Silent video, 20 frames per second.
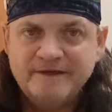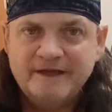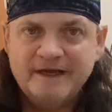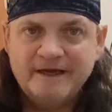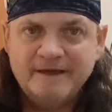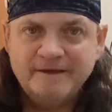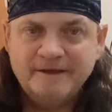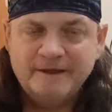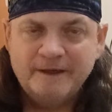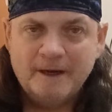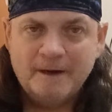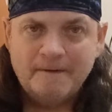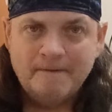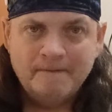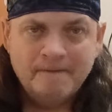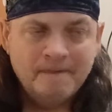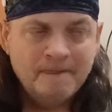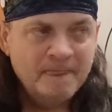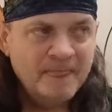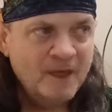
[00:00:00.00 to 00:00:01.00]
that, you know,
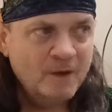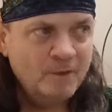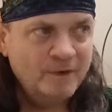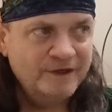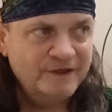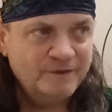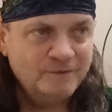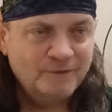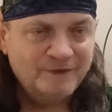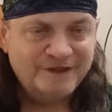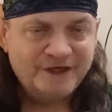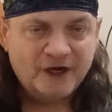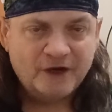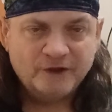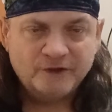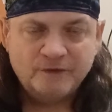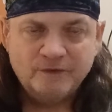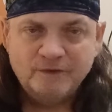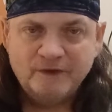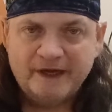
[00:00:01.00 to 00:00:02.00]
when you
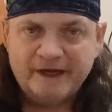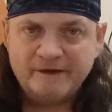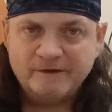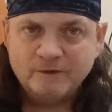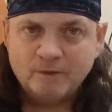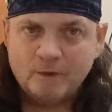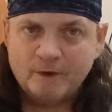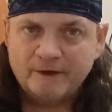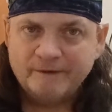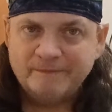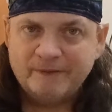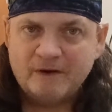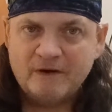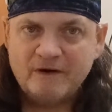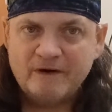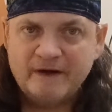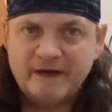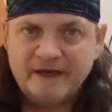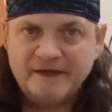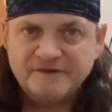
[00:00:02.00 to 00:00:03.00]
hear the word
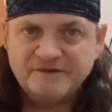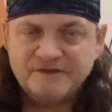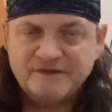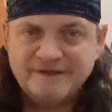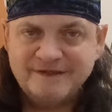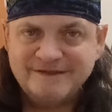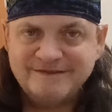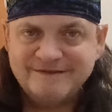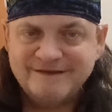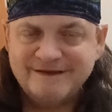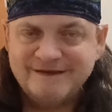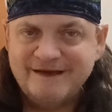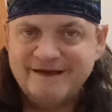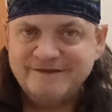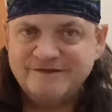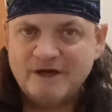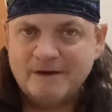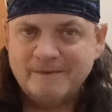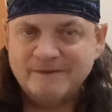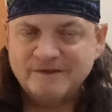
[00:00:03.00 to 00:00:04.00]
party,
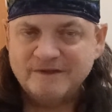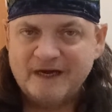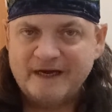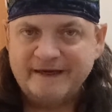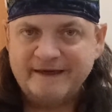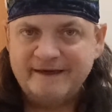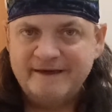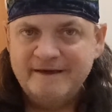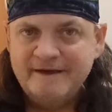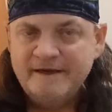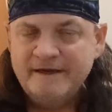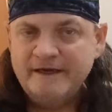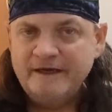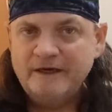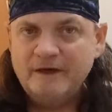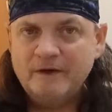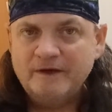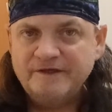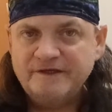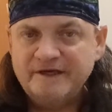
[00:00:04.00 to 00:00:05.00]
it's almost like, you
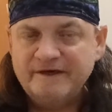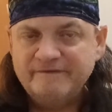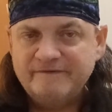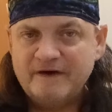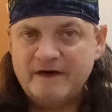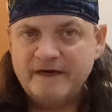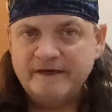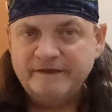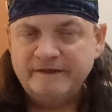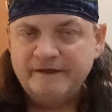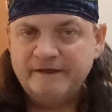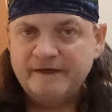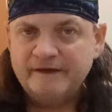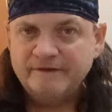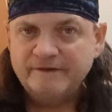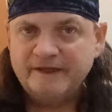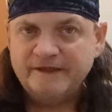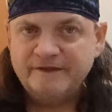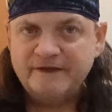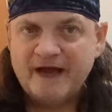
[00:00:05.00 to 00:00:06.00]
know, identifying, you know,
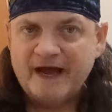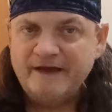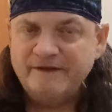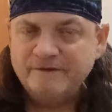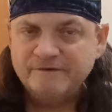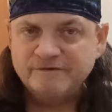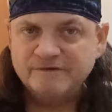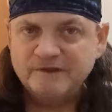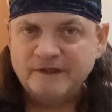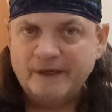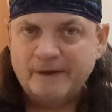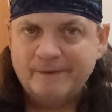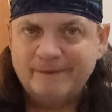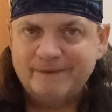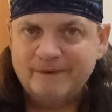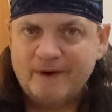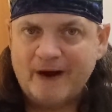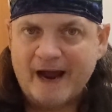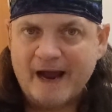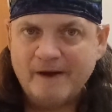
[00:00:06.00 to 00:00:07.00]
that, hey, there's
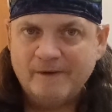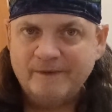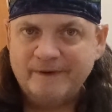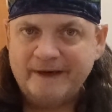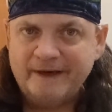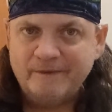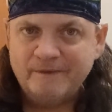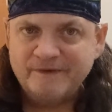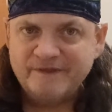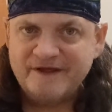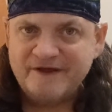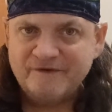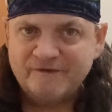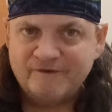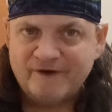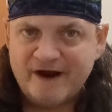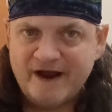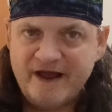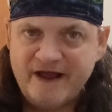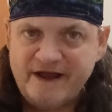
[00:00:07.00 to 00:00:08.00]
liquidal equity within
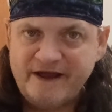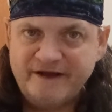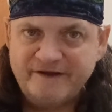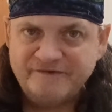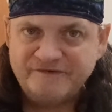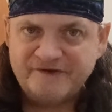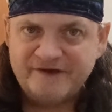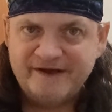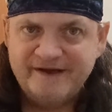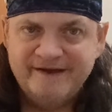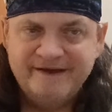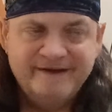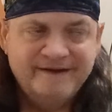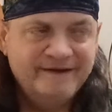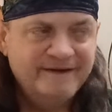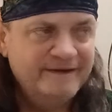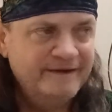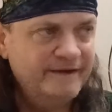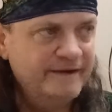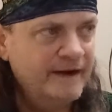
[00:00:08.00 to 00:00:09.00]
range,
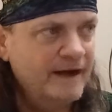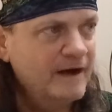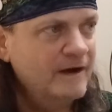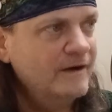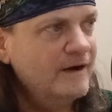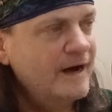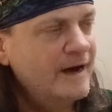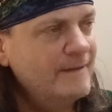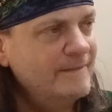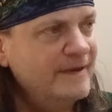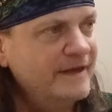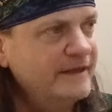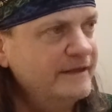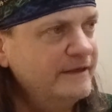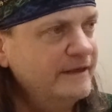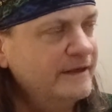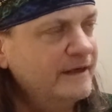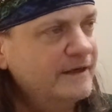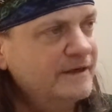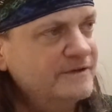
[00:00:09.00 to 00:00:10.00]
you know, I mean,
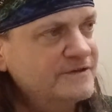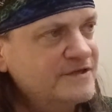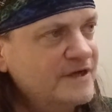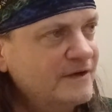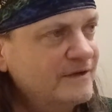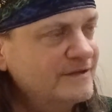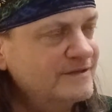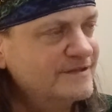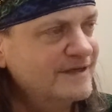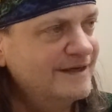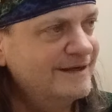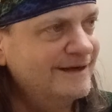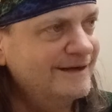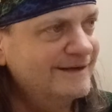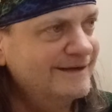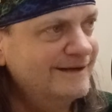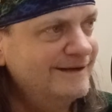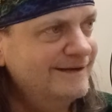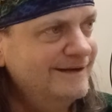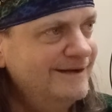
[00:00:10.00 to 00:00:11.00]
you know, so it's kind of
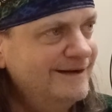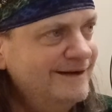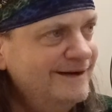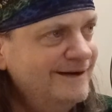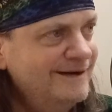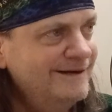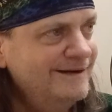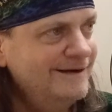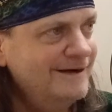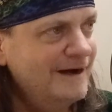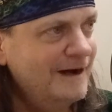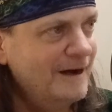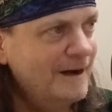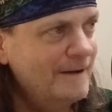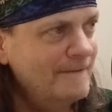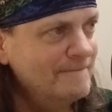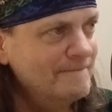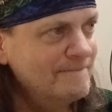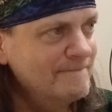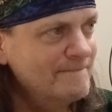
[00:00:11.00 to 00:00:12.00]
like